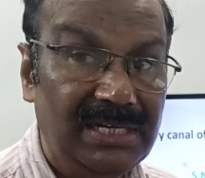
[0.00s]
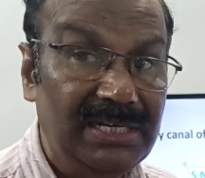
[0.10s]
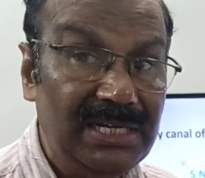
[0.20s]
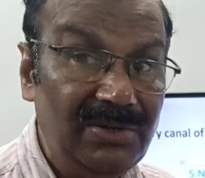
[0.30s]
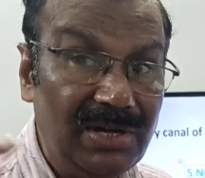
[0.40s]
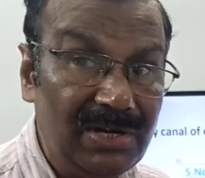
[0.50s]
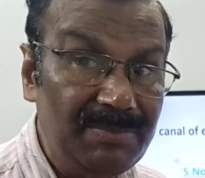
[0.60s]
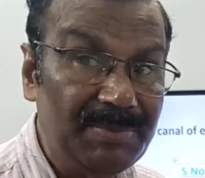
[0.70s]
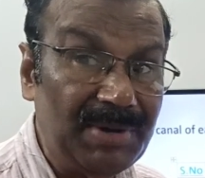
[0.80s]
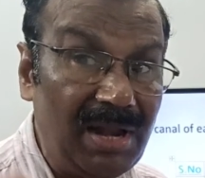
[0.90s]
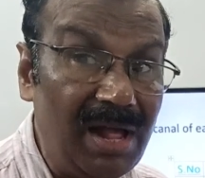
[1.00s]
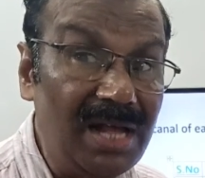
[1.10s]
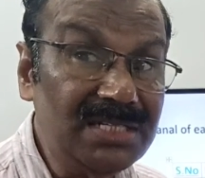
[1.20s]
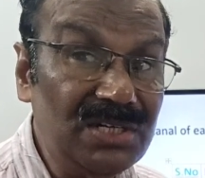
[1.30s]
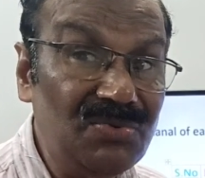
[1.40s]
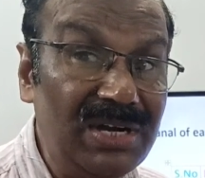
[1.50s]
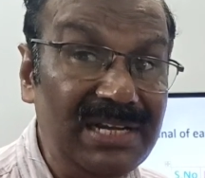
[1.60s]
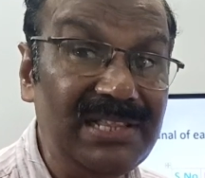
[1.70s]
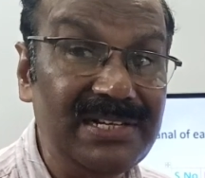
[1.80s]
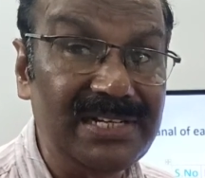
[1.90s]
Here you have to remember last
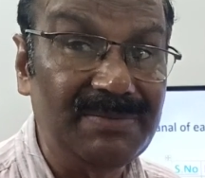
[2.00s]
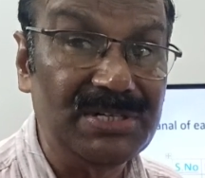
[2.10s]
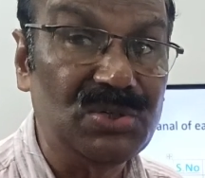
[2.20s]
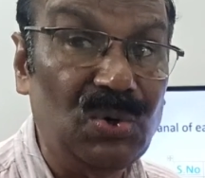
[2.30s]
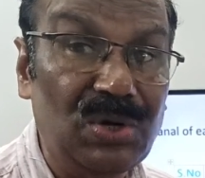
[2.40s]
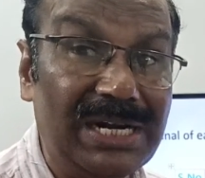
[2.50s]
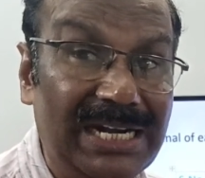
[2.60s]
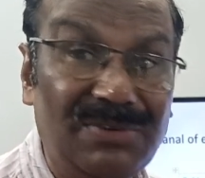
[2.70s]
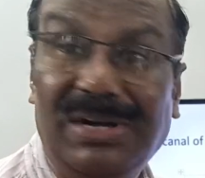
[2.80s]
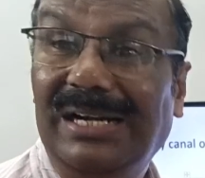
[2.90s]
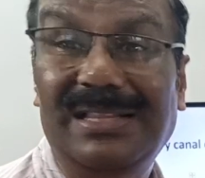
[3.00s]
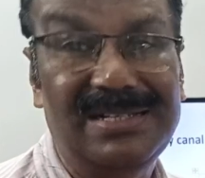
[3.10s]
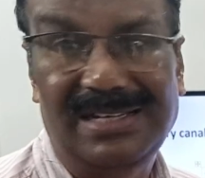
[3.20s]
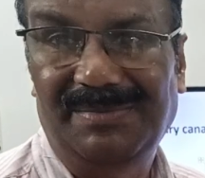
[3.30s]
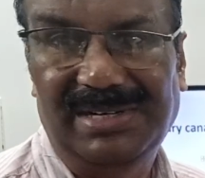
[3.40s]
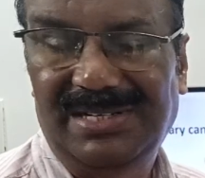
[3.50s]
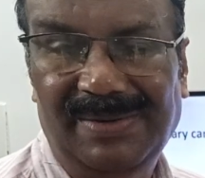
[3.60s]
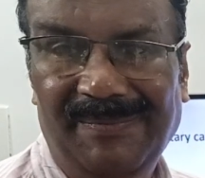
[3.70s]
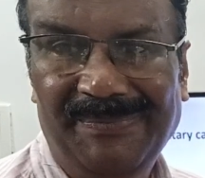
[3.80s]
23 segments. Don't write 23 segments.